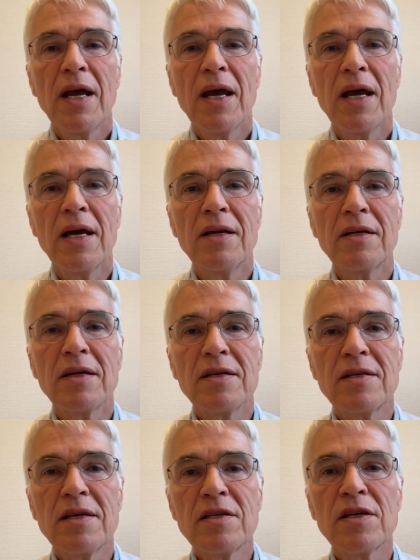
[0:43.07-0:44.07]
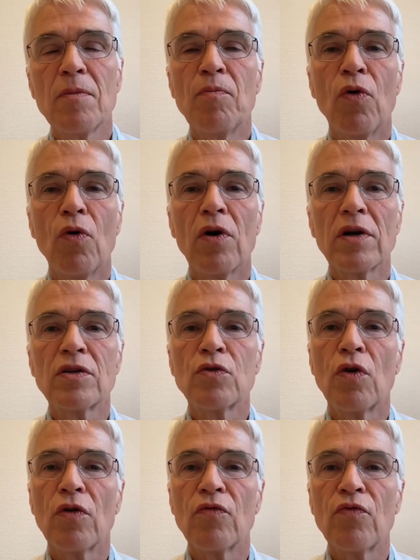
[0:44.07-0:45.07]
and this report
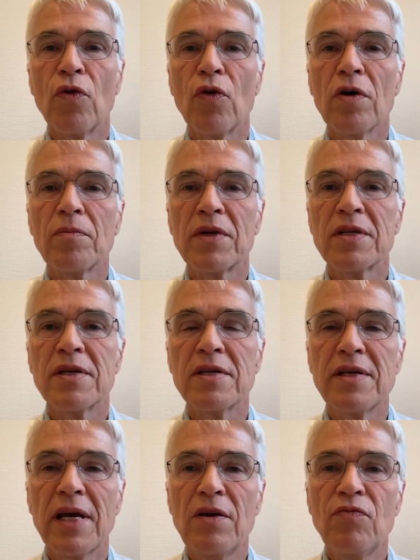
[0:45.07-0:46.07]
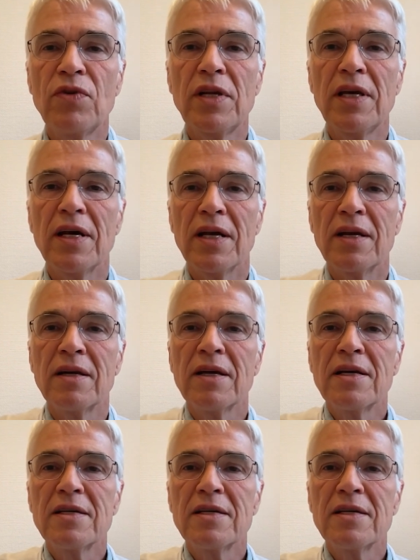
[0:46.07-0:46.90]
confirmed the safety and